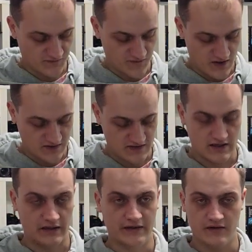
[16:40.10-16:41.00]
fun. It's a
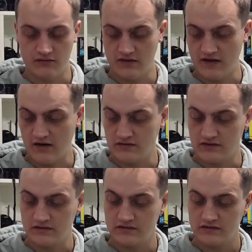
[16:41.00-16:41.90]
Helena
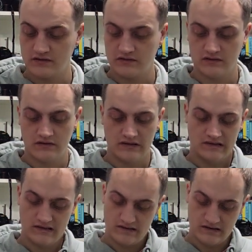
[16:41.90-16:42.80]
3000,
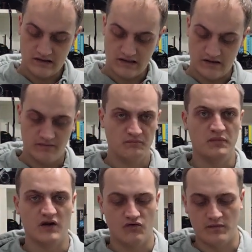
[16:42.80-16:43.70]
a
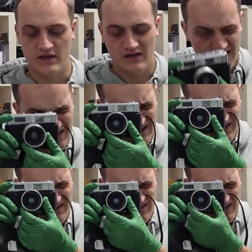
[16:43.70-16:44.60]
bit grubby.
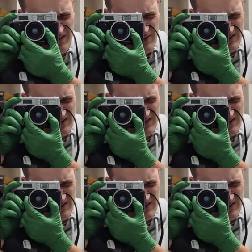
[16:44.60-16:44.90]
I